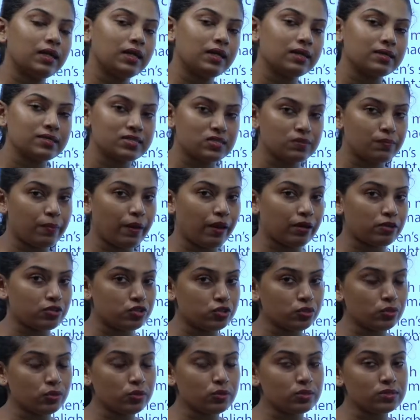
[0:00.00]
years back
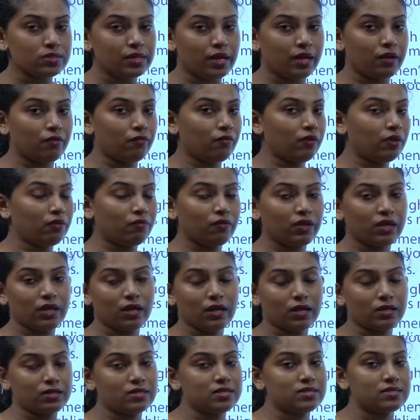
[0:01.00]
shoes, and when we
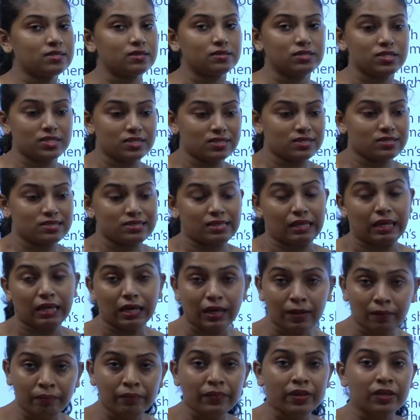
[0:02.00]
are just
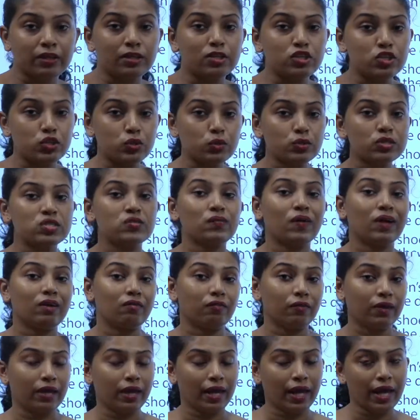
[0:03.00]
see the shoes
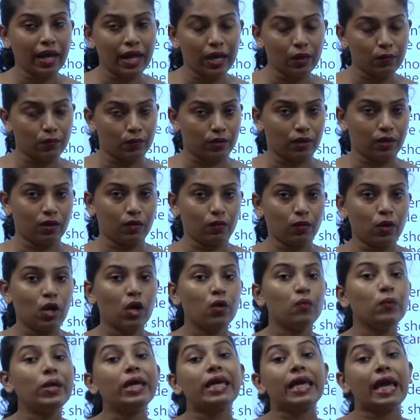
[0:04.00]
what we have now,
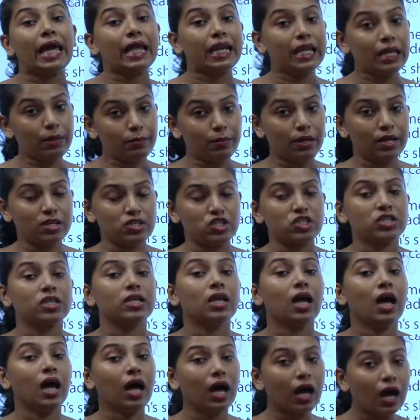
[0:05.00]
we can
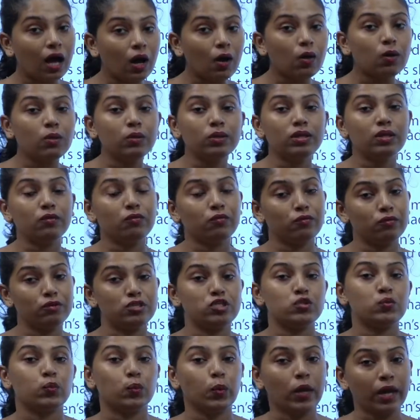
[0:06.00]
imagine how the
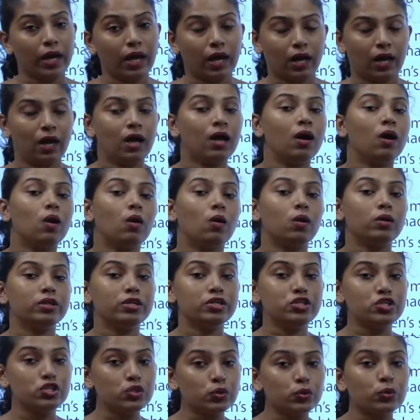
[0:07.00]
footwear or
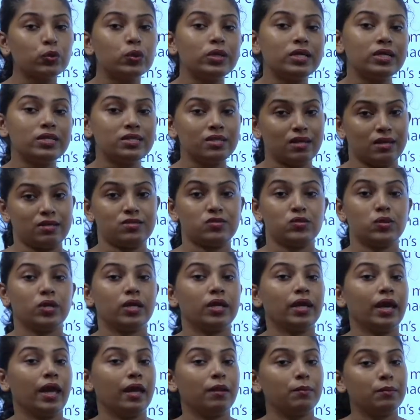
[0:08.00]
the shoe industry
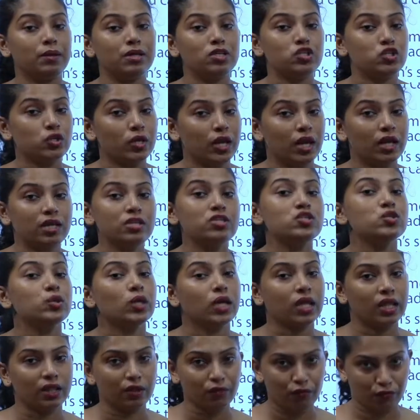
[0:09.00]
can be changed
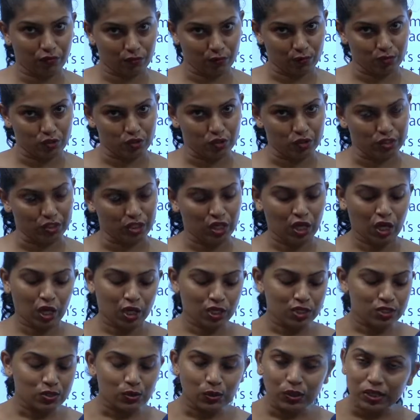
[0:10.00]
in the future.
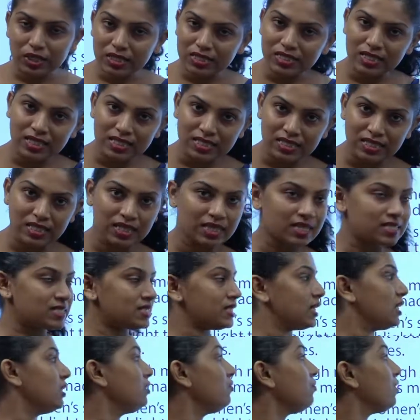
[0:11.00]
So this is the
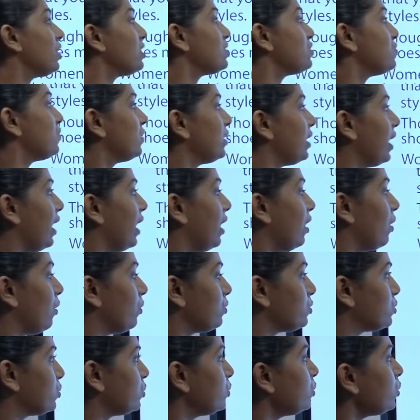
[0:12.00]
lesson what we
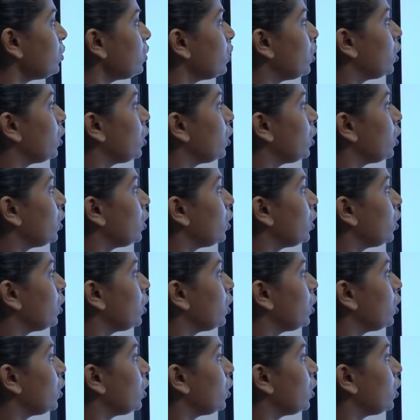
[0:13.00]
have to